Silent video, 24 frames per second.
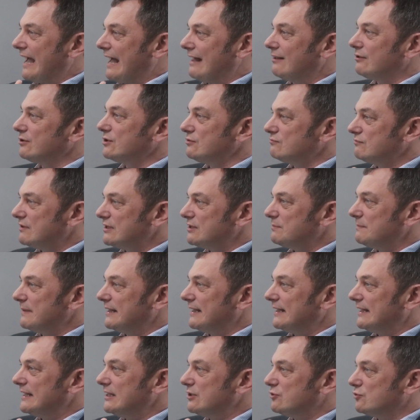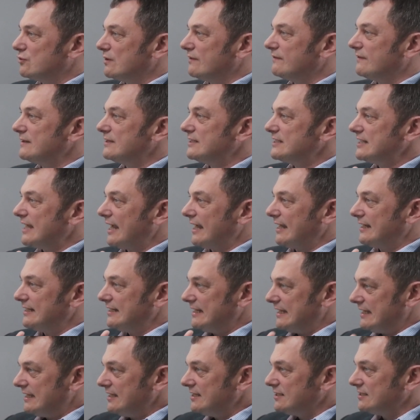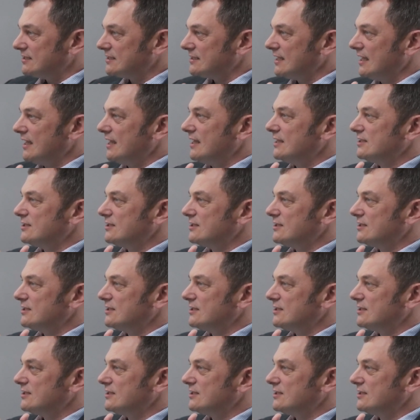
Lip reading: algorithmically driven techniques